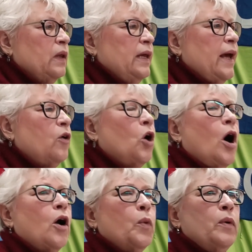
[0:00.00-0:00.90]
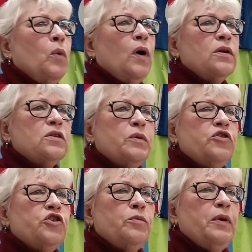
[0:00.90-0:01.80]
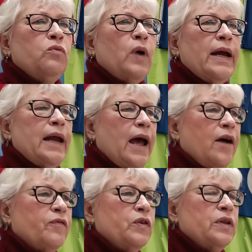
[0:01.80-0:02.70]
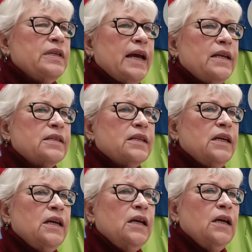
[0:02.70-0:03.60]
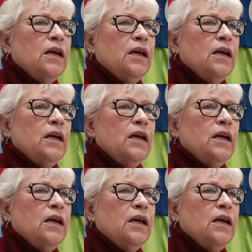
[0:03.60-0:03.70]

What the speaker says: The Algonquin Waltz, which should be right after the Tennessee.